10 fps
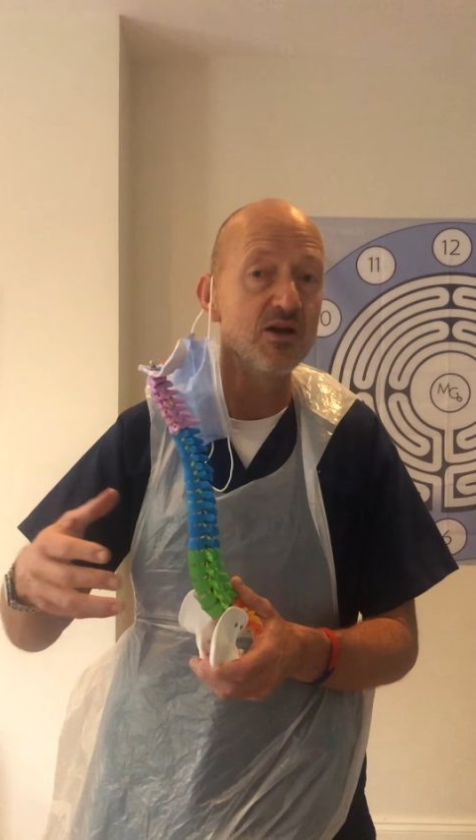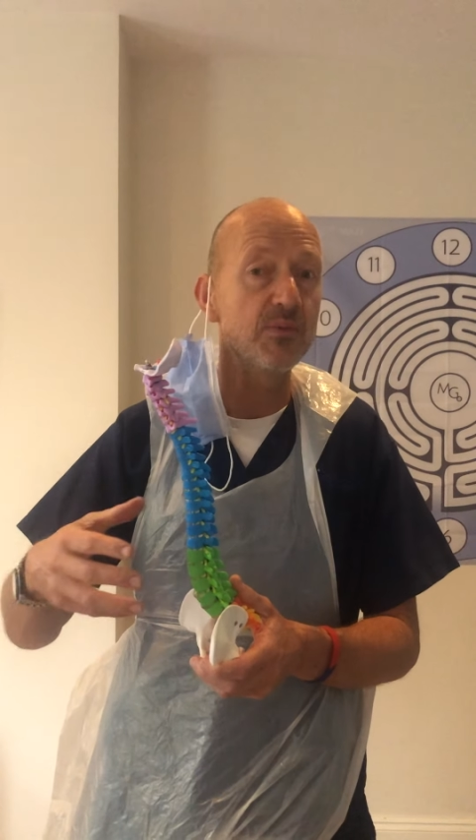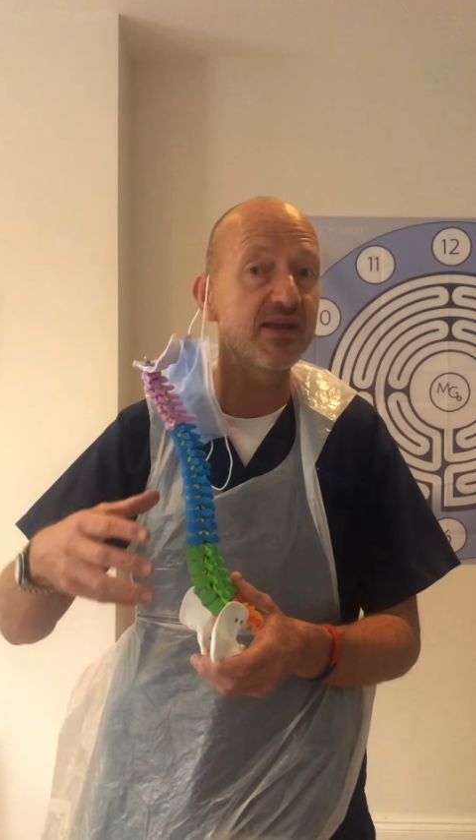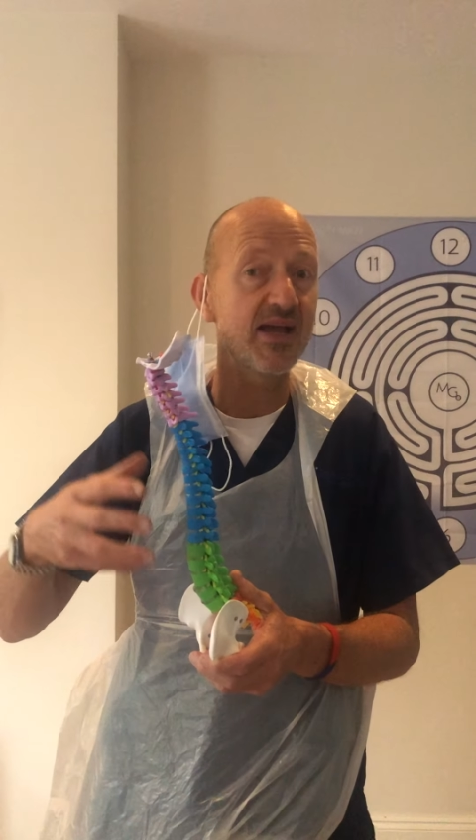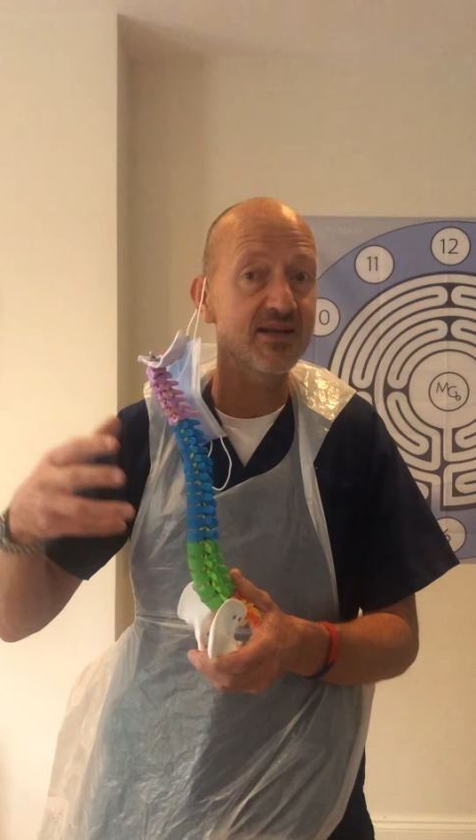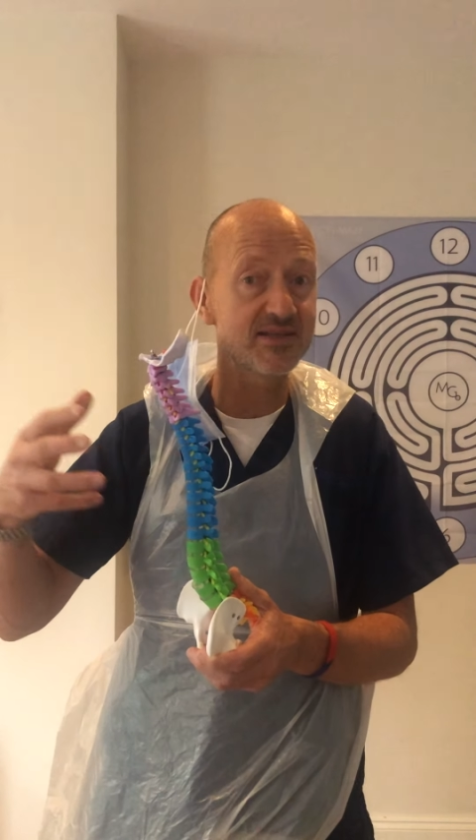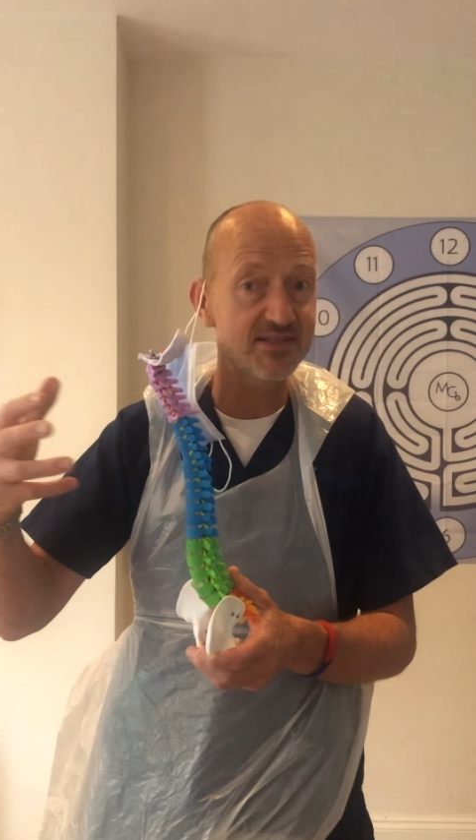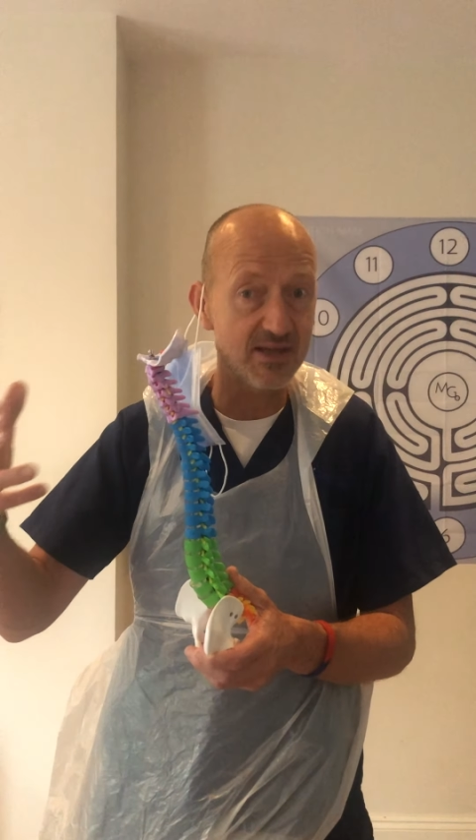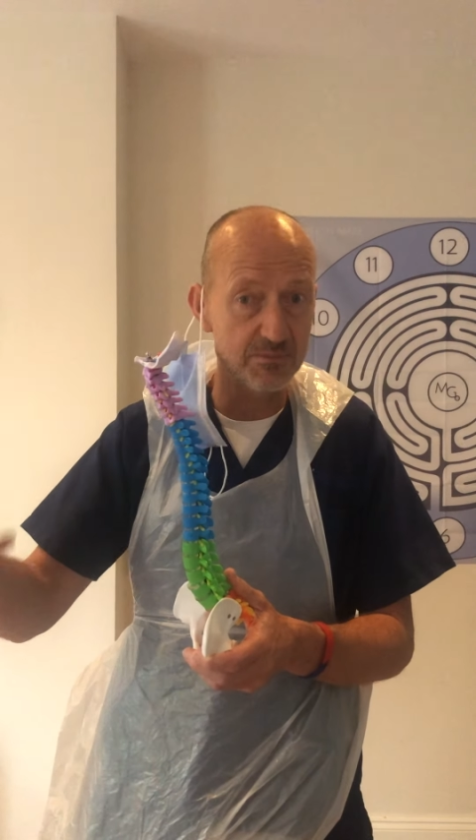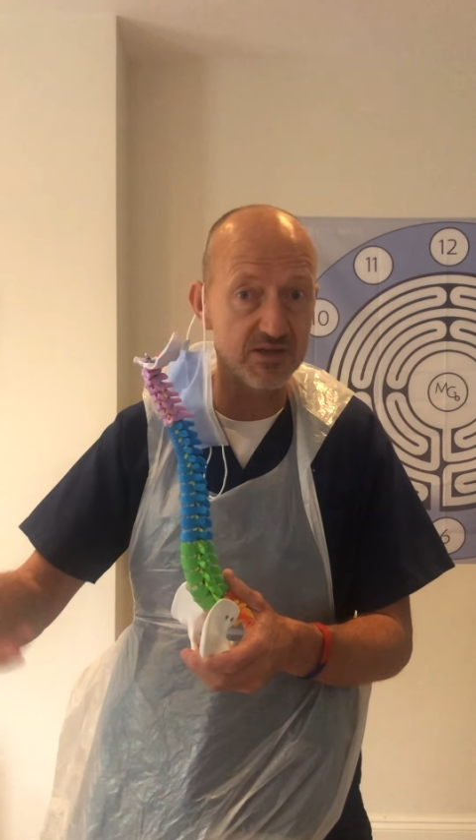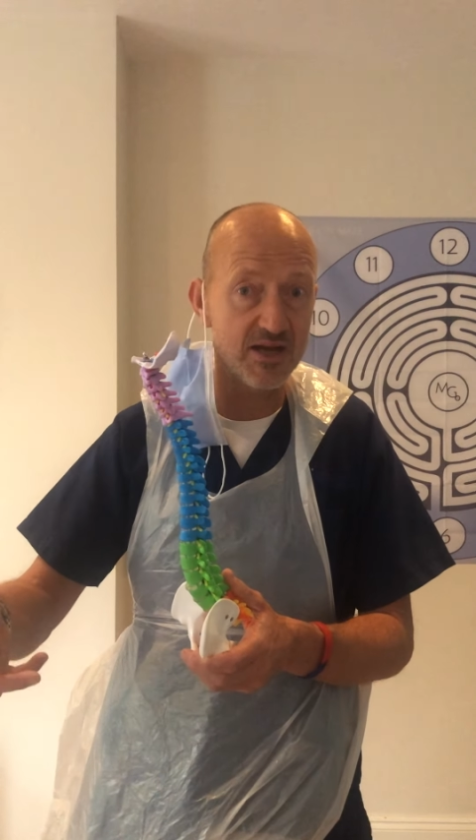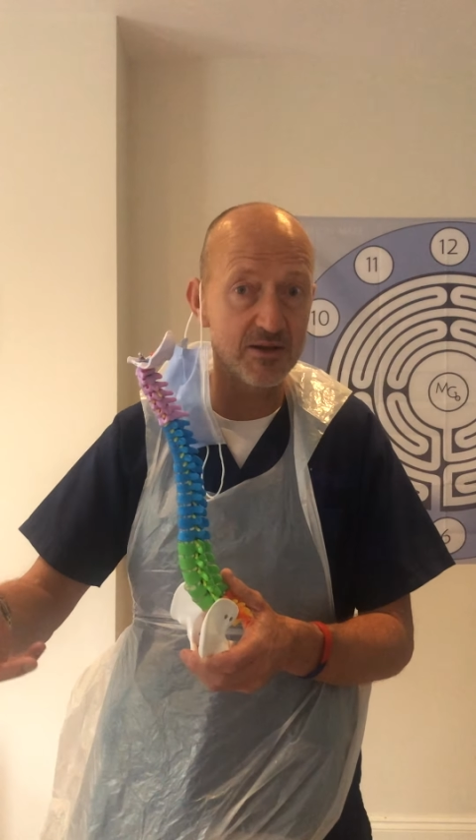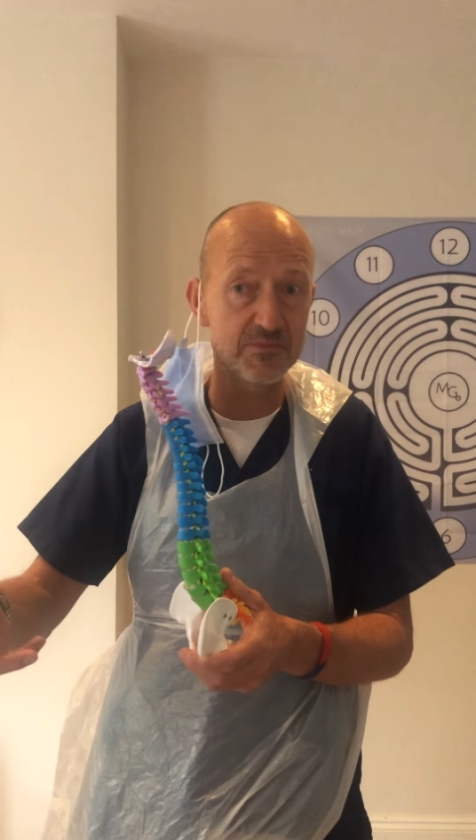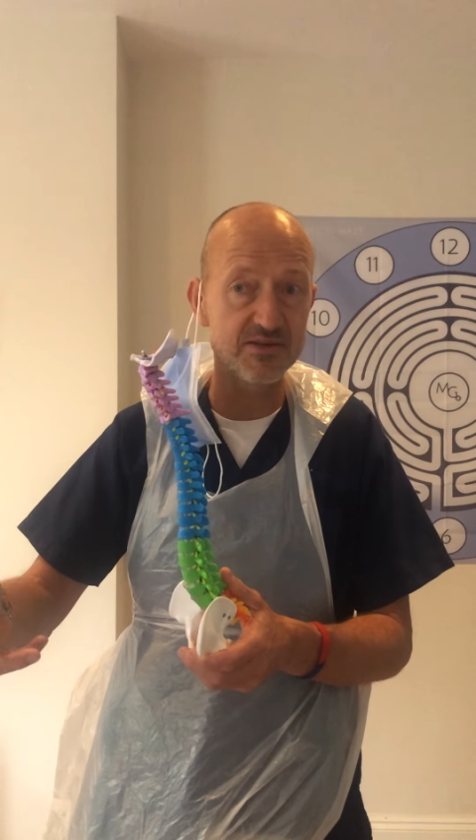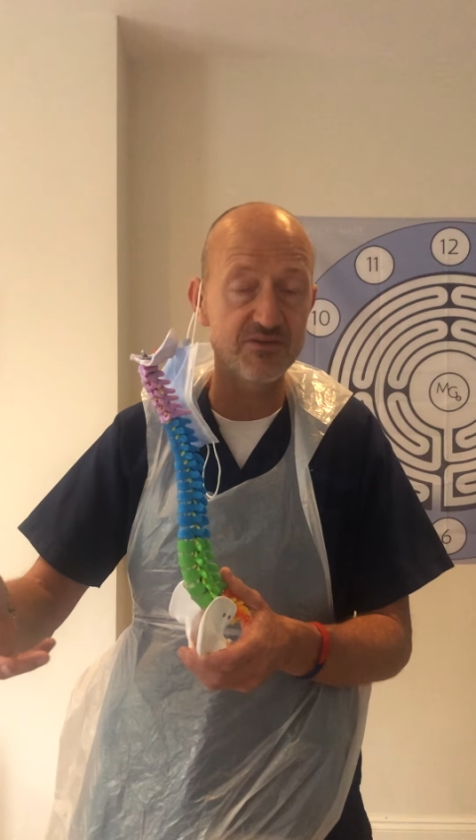We can sometimes,